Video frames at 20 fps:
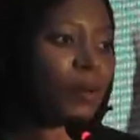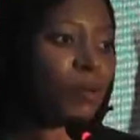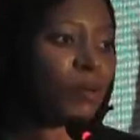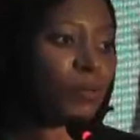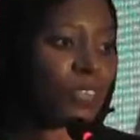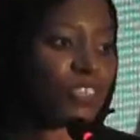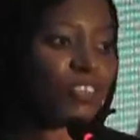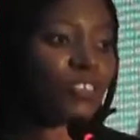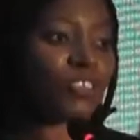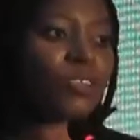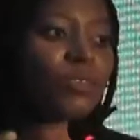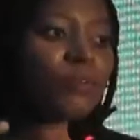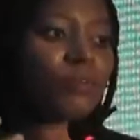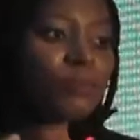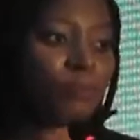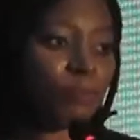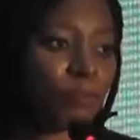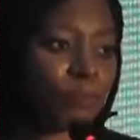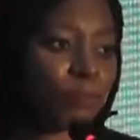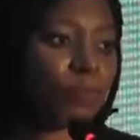which
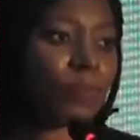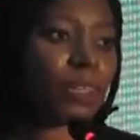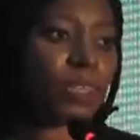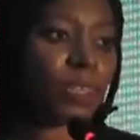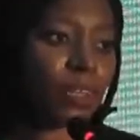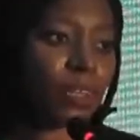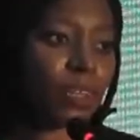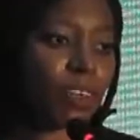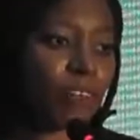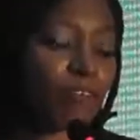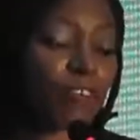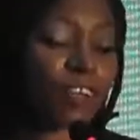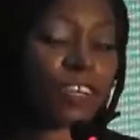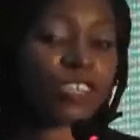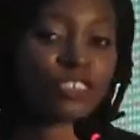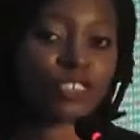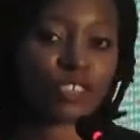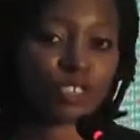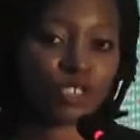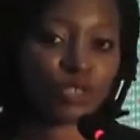
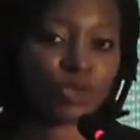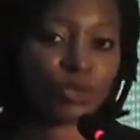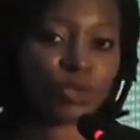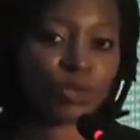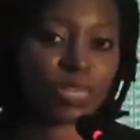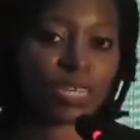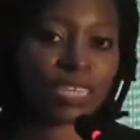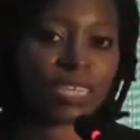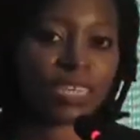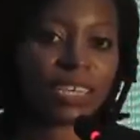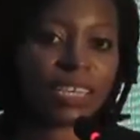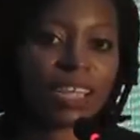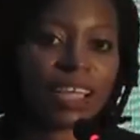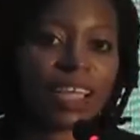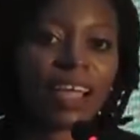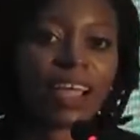Lafarge is doing,